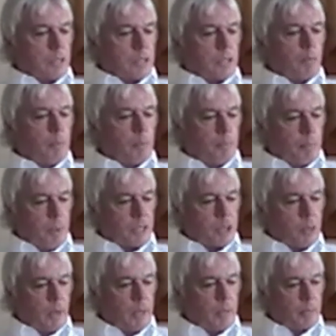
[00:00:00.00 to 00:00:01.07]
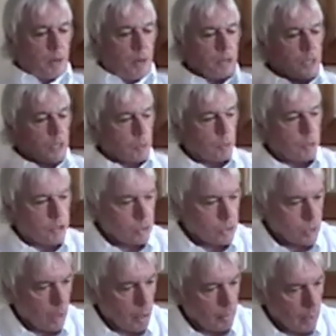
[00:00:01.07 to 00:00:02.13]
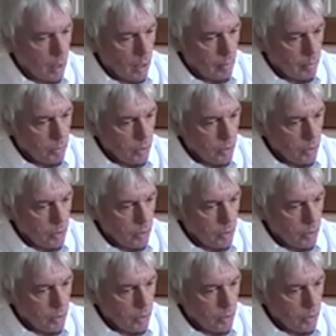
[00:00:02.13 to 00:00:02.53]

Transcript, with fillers: self-perpetuating process once you start